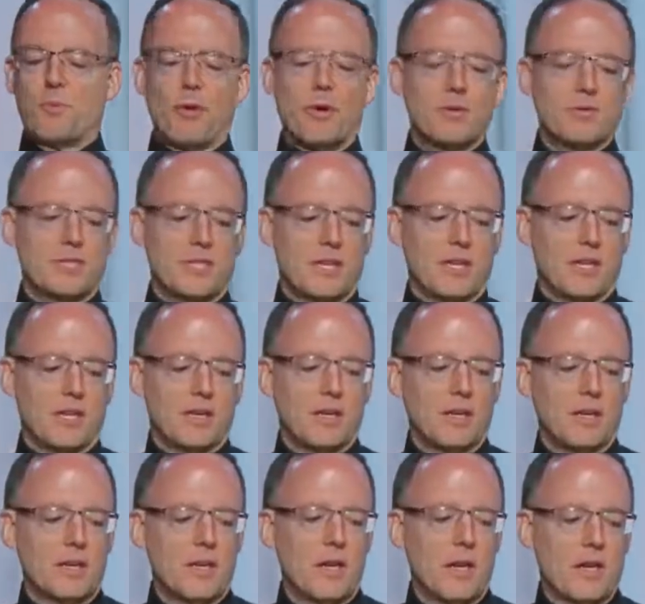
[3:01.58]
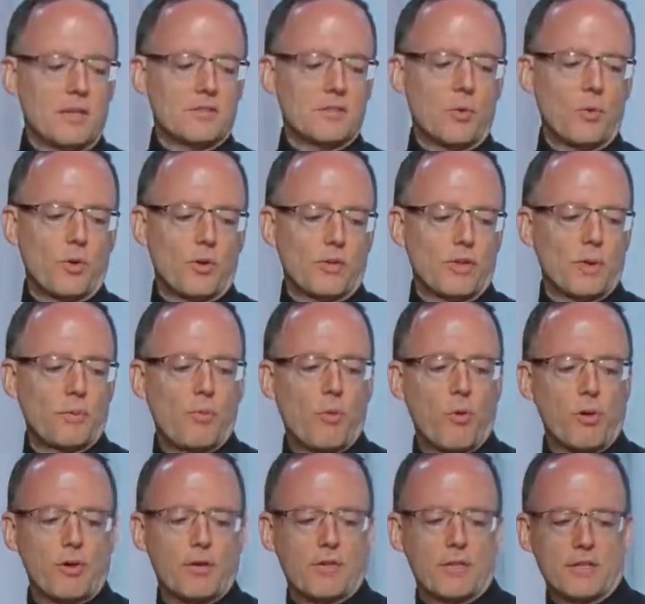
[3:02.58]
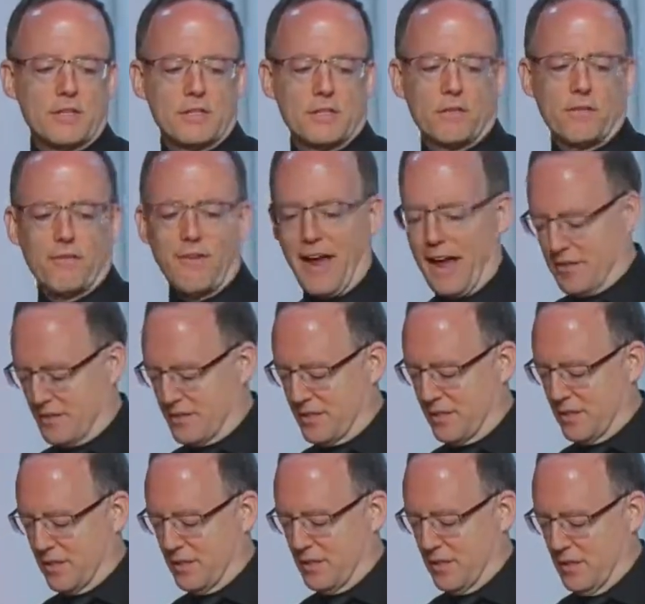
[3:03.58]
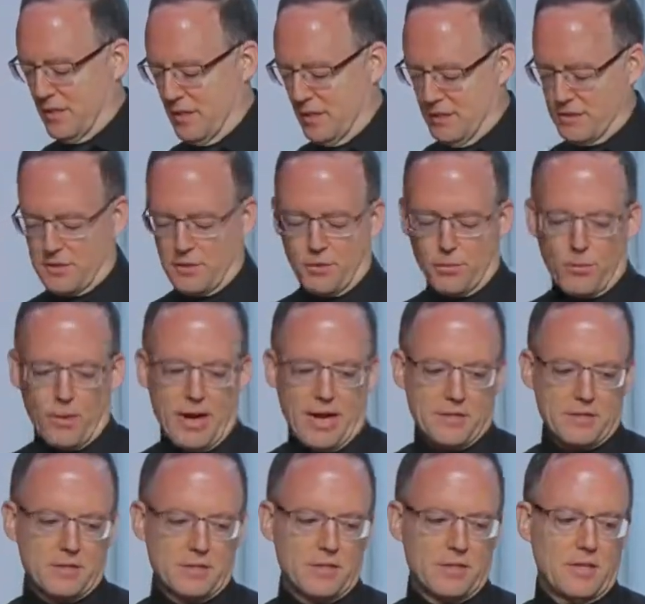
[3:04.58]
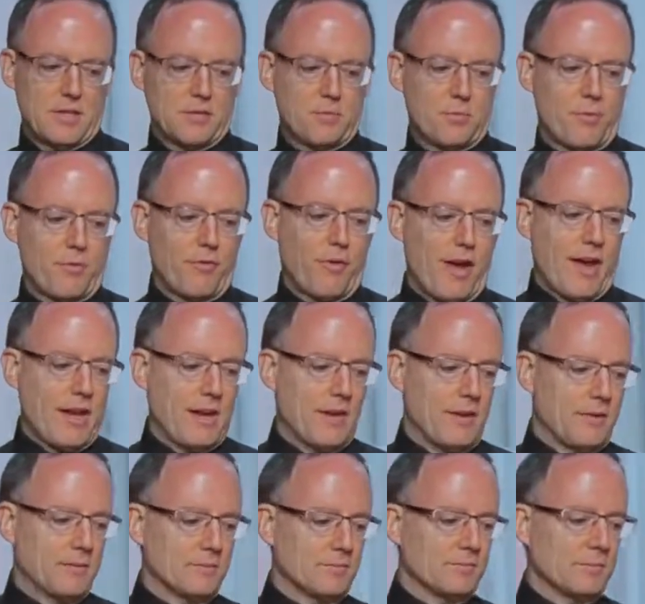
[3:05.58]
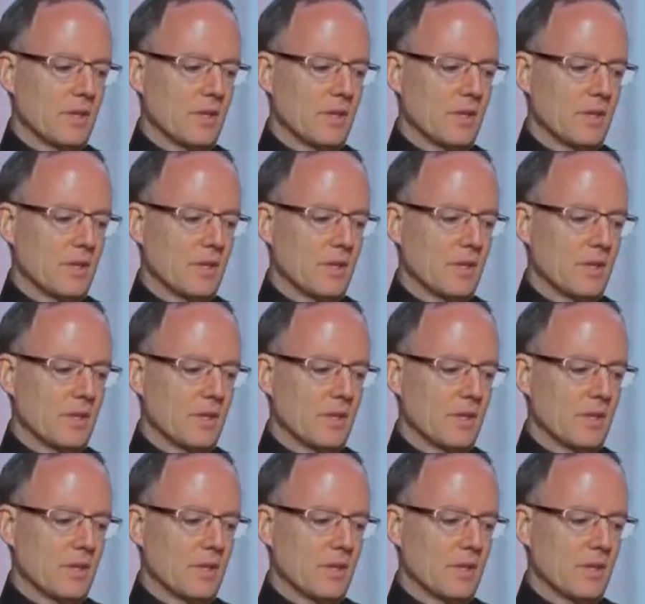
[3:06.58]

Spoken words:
protein, and so one of the important things in fasting is that rest is provided.